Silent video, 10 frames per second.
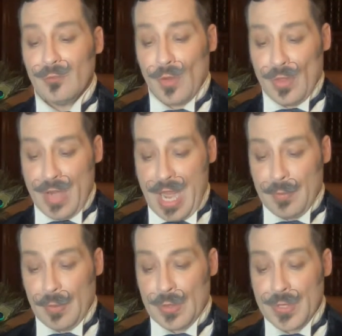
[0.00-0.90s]
for the
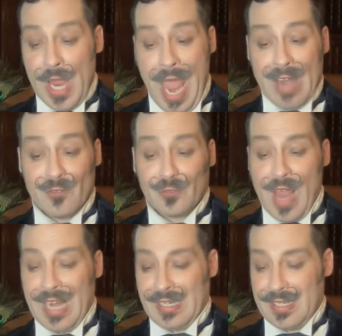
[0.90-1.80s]
neighbors and
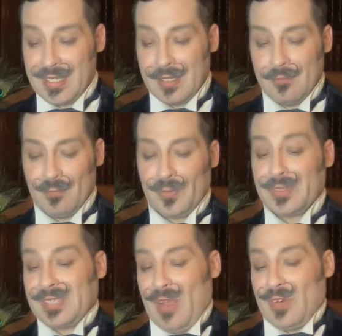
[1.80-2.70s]
friends.
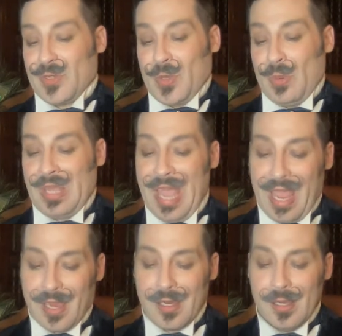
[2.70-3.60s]
It sounded so
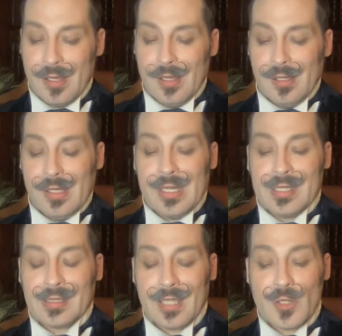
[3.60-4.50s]
gay. It
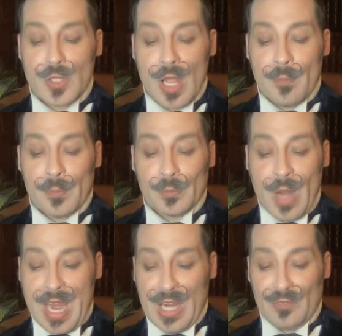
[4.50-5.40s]
is such a
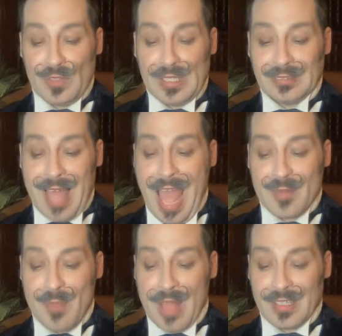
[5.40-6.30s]
brave and
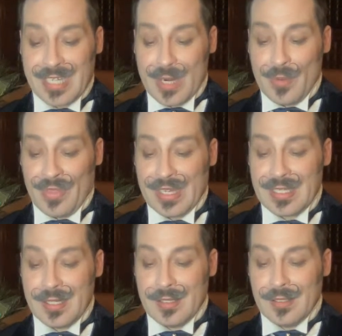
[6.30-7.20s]
glad melody with
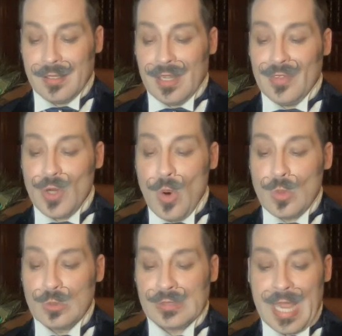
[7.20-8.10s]
it. In the
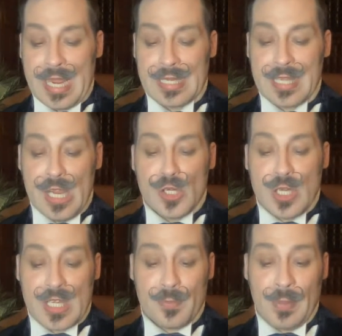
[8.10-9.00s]
old days,
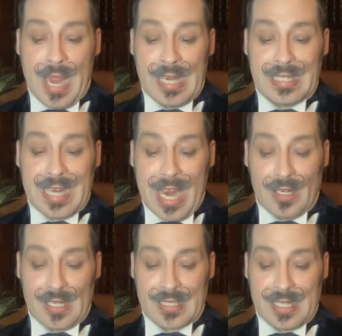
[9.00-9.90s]
she has played
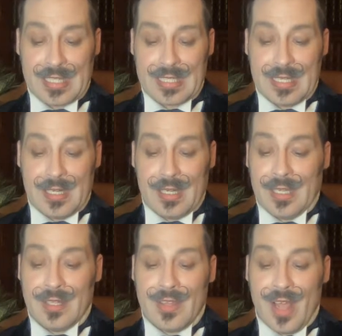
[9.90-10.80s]
carelessness
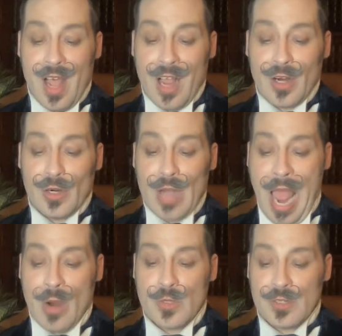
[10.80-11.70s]
in the hunger
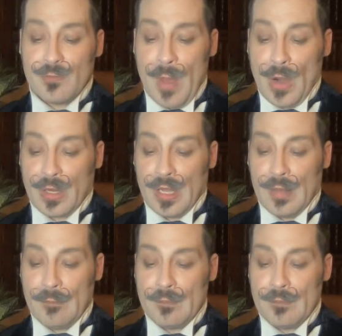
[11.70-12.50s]
out of Berga.